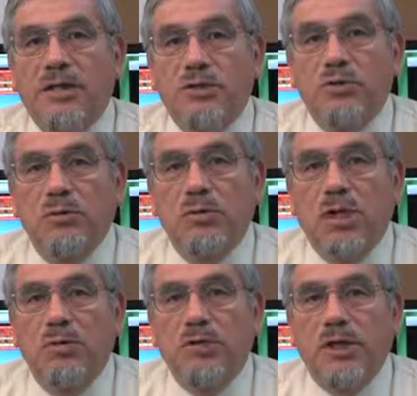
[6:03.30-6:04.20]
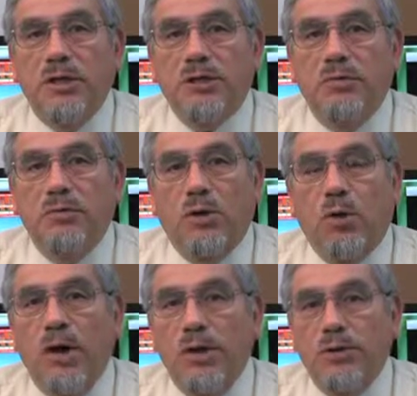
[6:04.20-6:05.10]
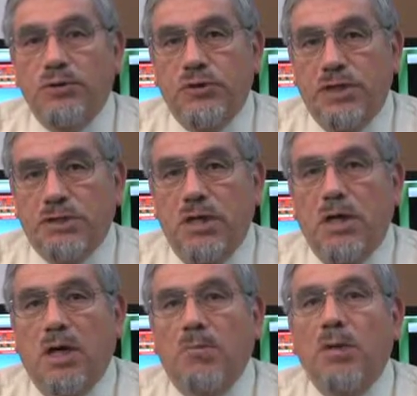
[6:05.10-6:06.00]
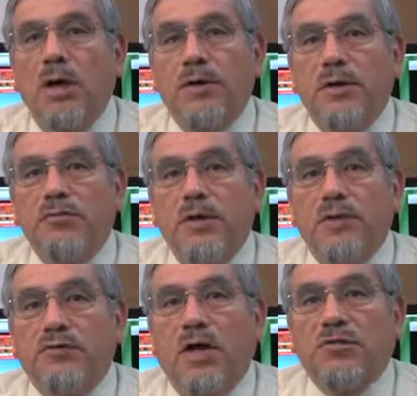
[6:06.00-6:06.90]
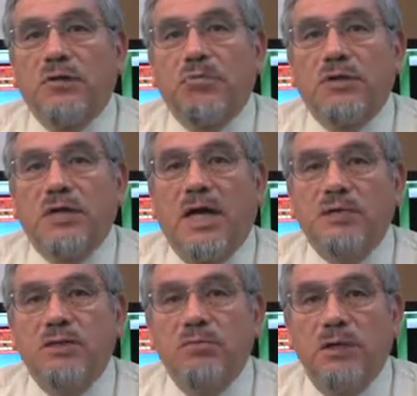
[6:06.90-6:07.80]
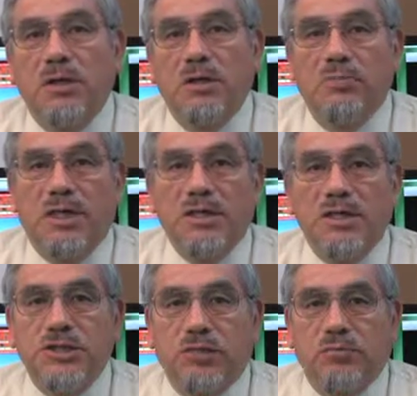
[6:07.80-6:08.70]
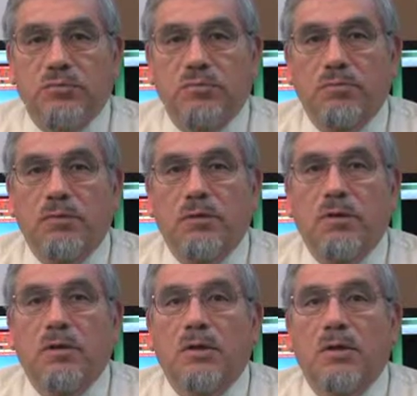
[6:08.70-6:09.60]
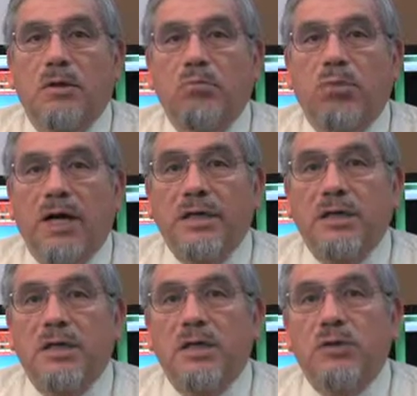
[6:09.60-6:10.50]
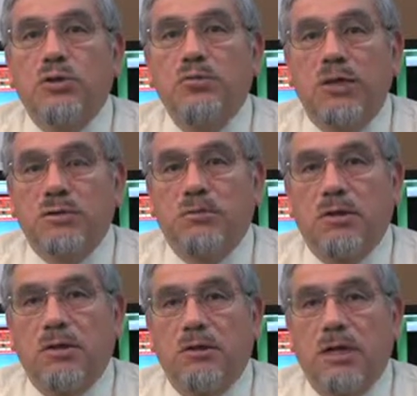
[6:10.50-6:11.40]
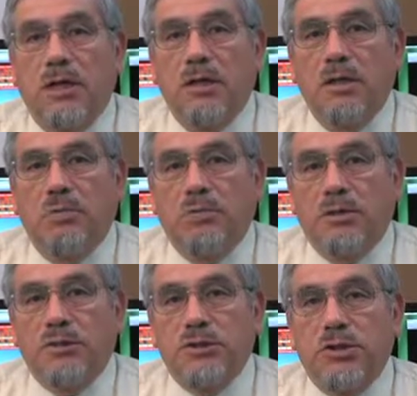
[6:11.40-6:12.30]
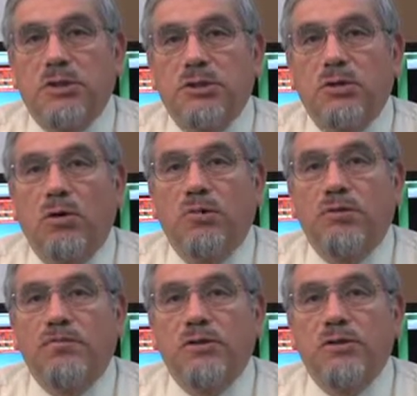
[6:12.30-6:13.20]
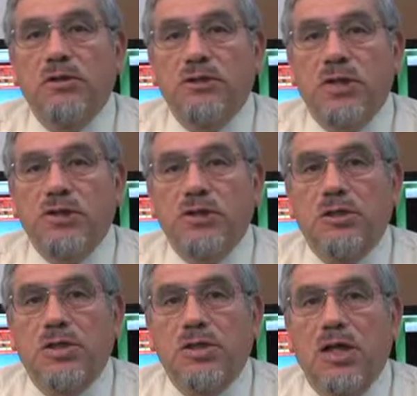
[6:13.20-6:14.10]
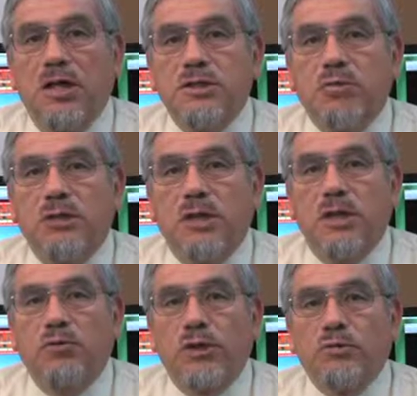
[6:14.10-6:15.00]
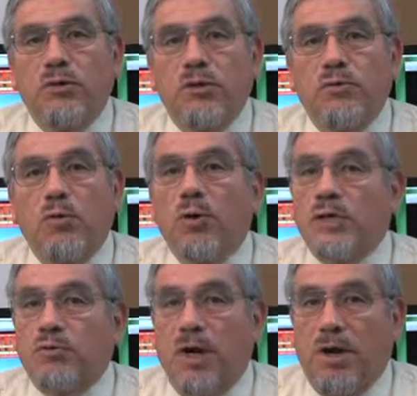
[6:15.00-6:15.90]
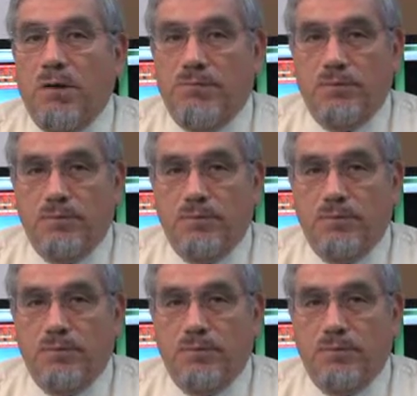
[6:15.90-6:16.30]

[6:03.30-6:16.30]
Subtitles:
a suitable combination of required nutrients, among them salts of potassium and magnesium. But too much of a good thing may result in over-fertilization and consequent enrichment of the waste runoff.